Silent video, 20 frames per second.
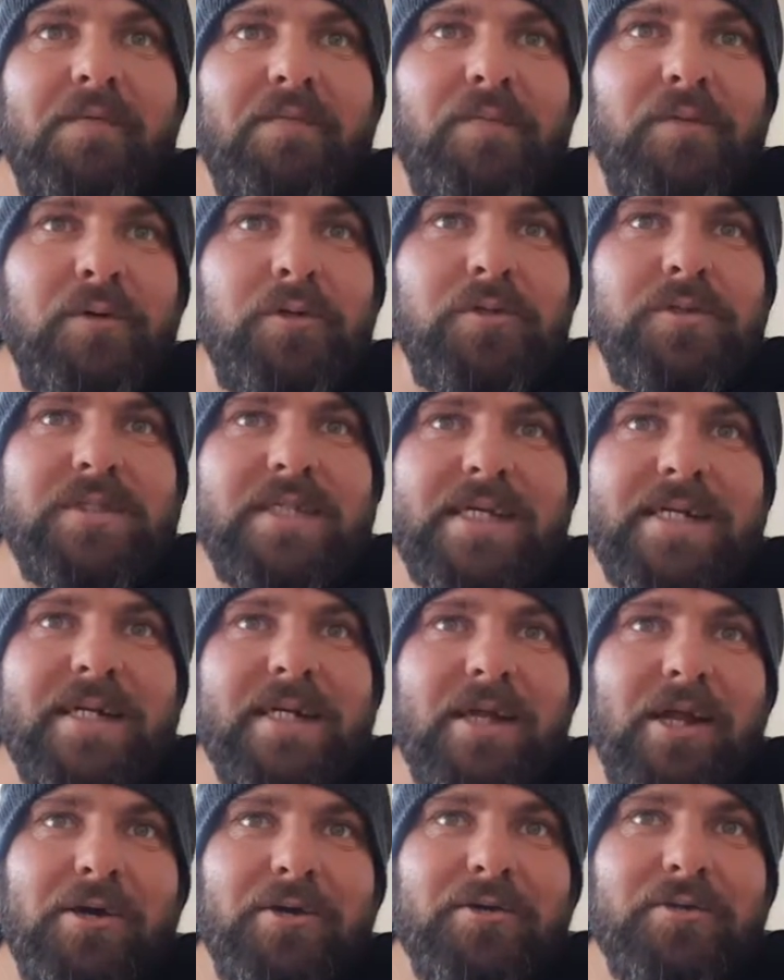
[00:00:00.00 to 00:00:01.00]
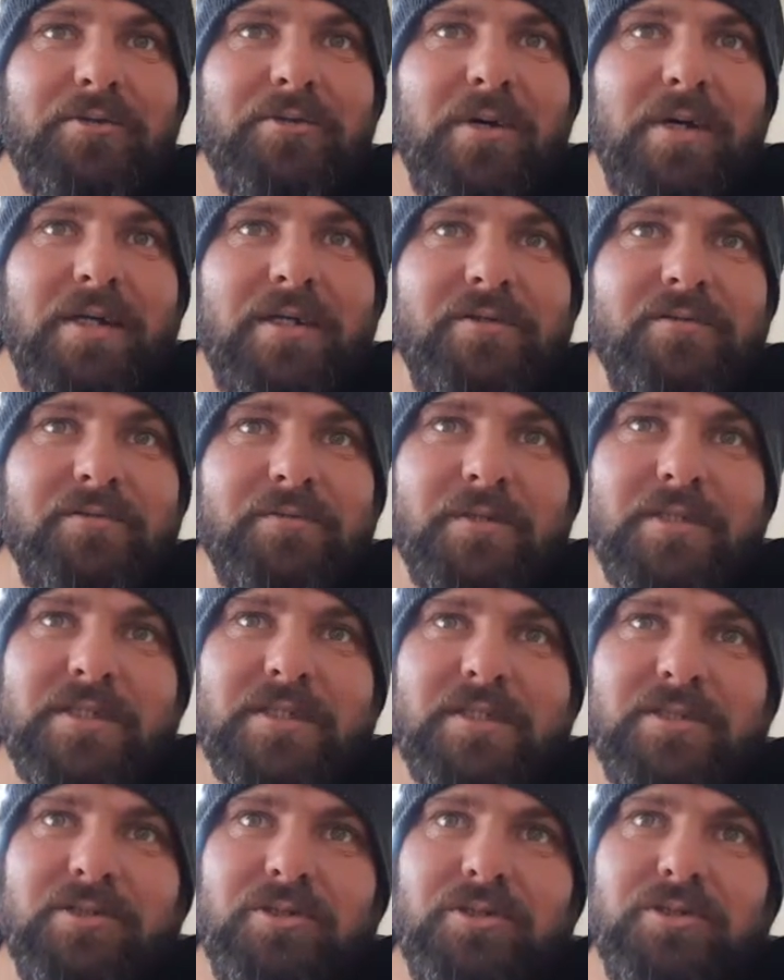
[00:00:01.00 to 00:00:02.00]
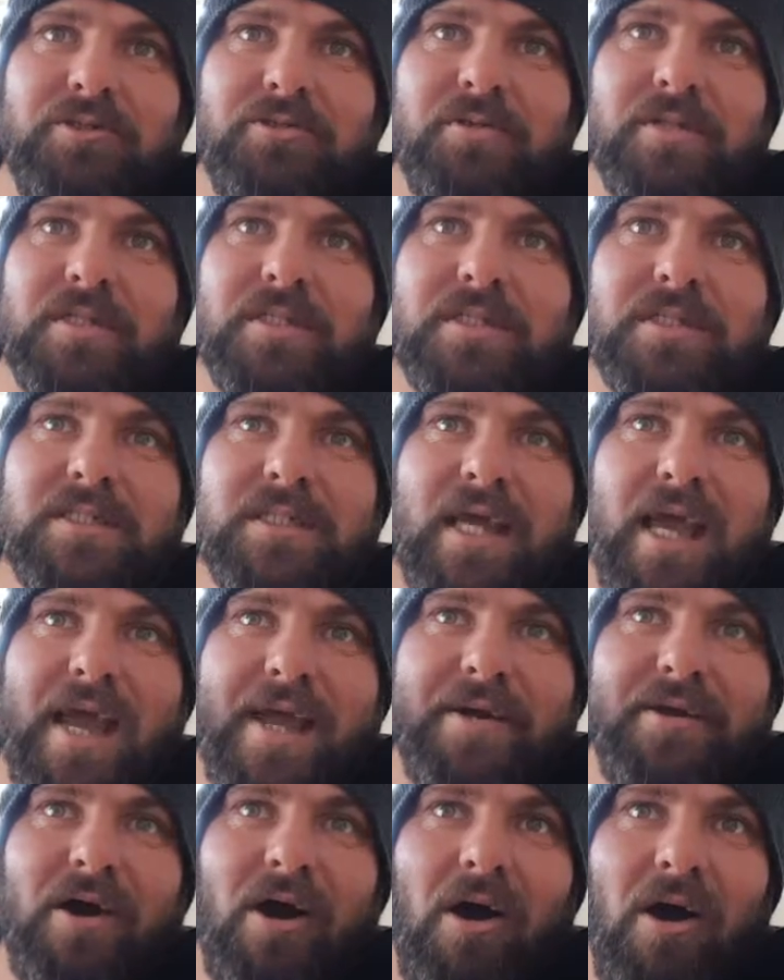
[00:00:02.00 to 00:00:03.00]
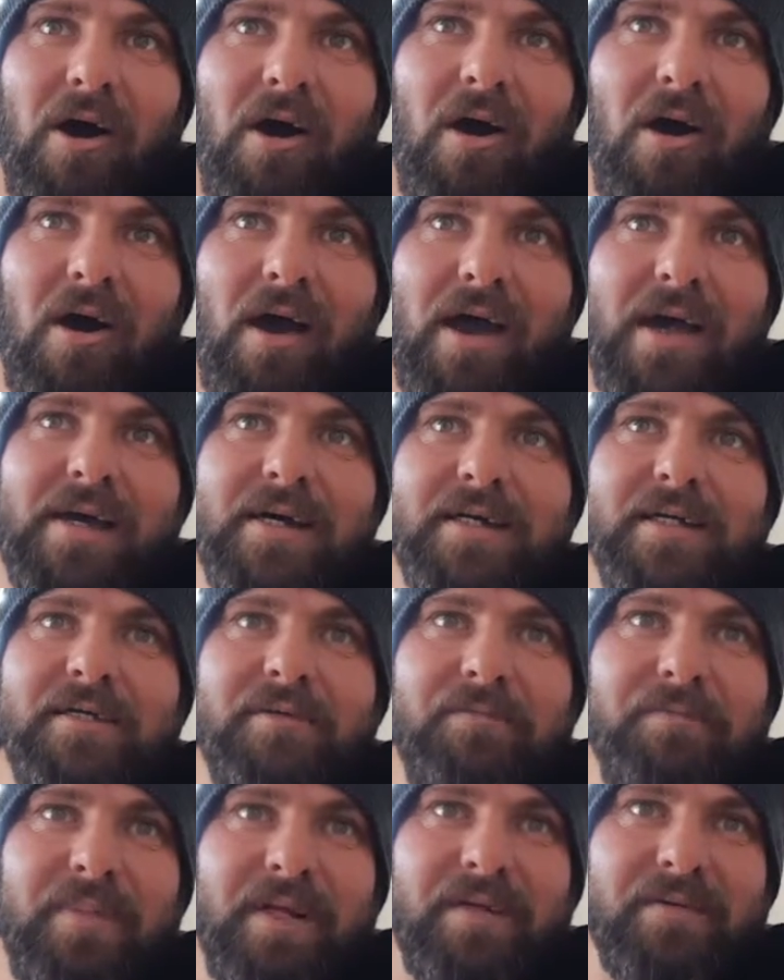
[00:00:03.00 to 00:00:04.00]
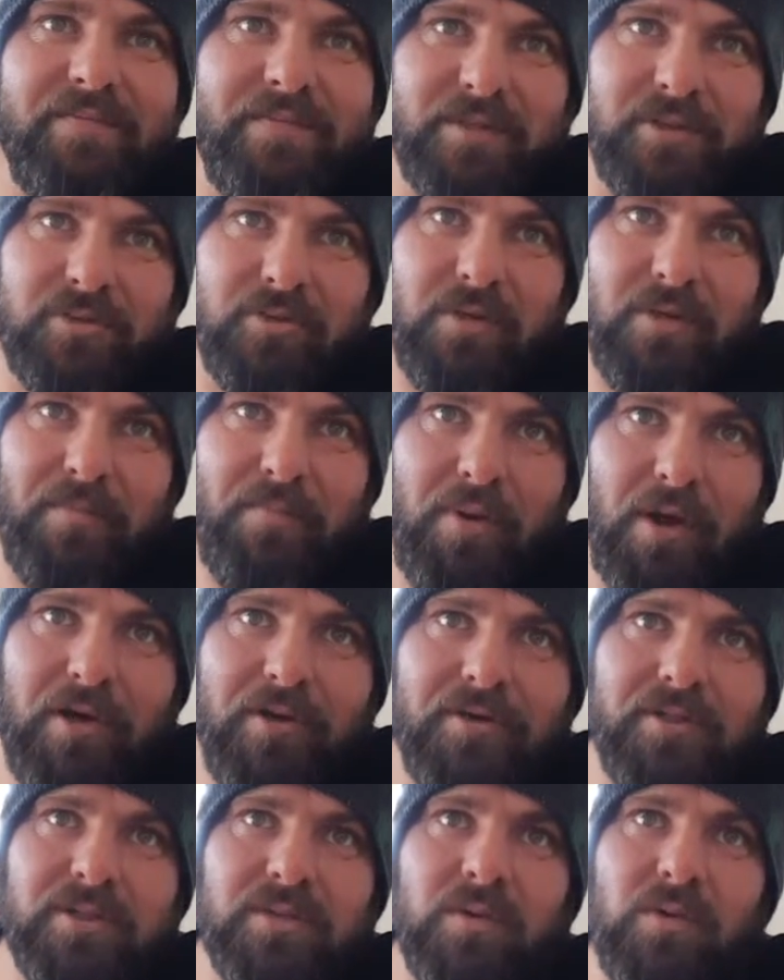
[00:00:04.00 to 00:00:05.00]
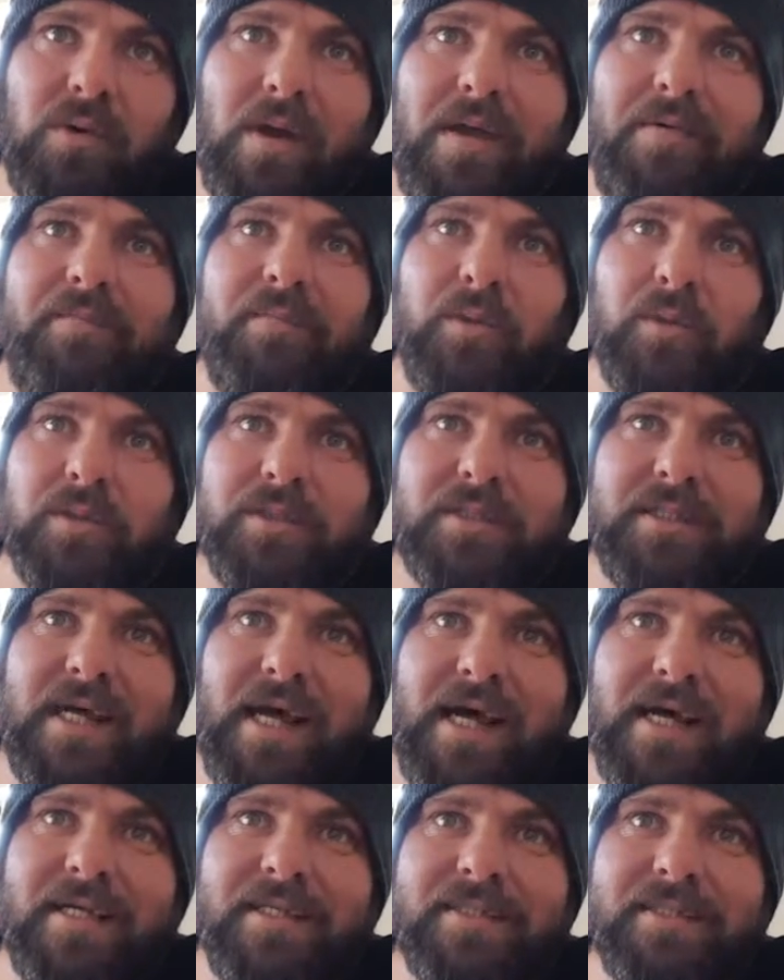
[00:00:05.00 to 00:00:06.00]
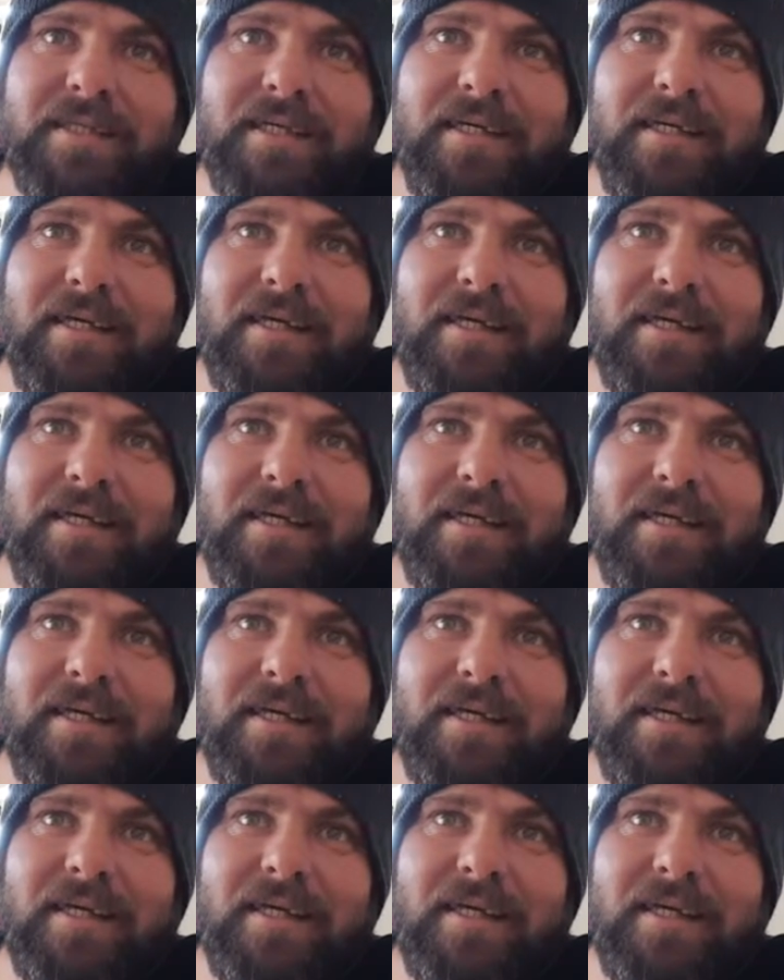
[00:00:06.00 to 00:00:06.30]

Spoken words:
Foods that are low in risk nutrients and higher in beneficial components will have more stars.